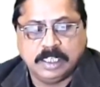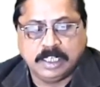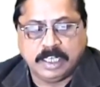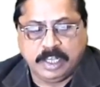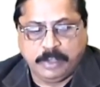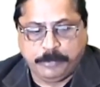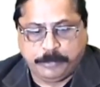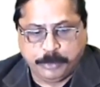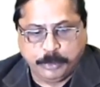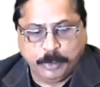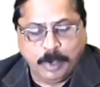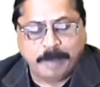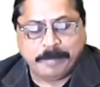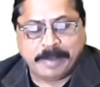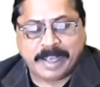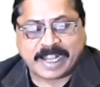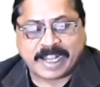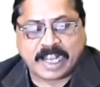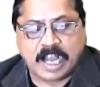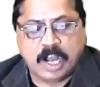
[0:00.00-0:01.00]
If you have an
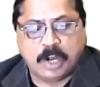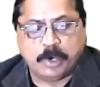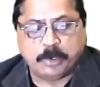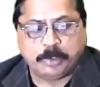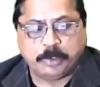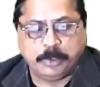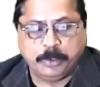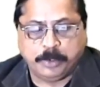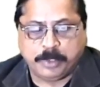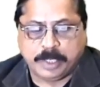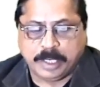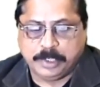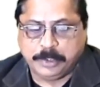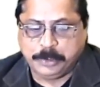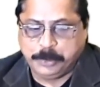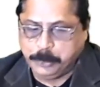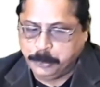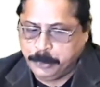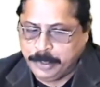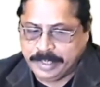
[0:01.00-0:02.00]
account, you can
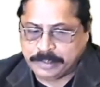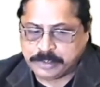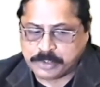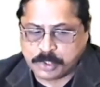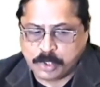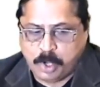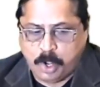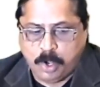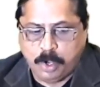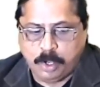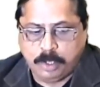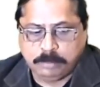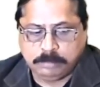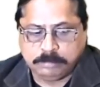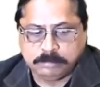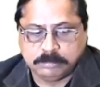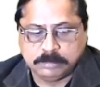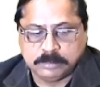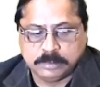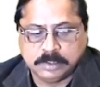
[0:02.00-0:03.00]
do it. So
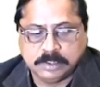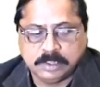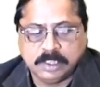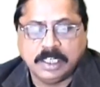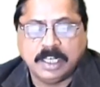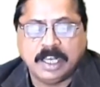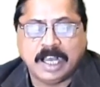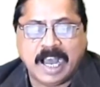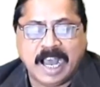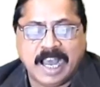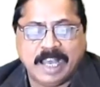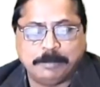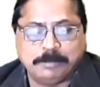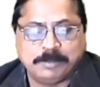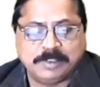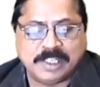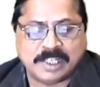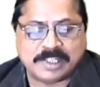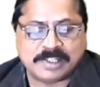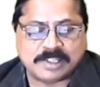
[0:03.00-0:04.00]
I am
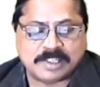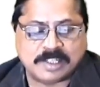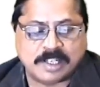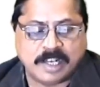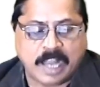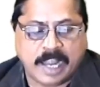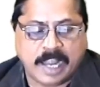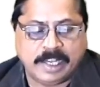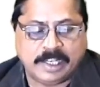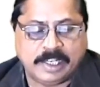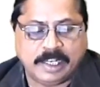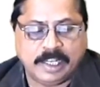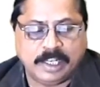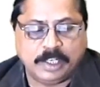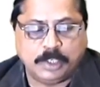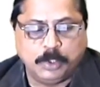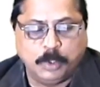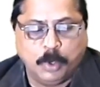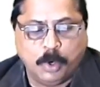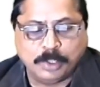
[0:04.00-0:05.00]
just writing
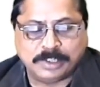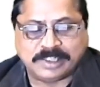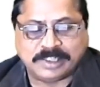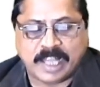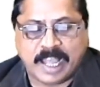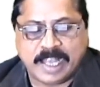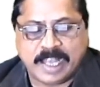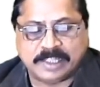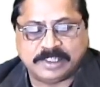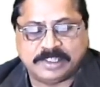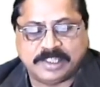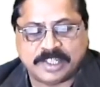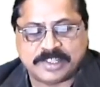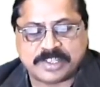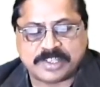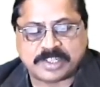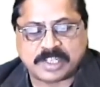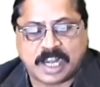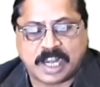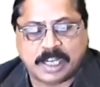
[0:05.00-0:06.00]
no thanks, just
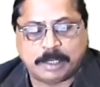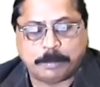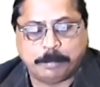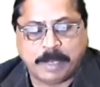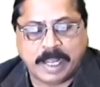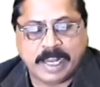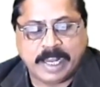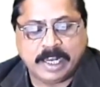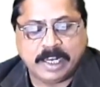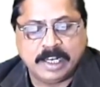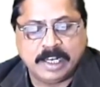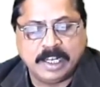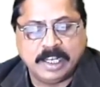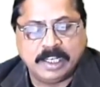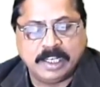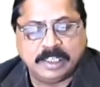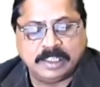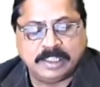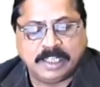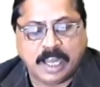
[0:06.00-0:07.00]
start my
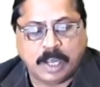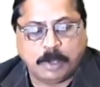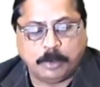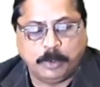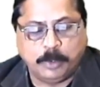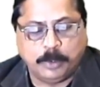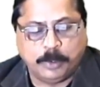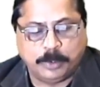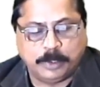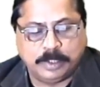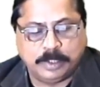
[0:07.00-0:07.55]
download.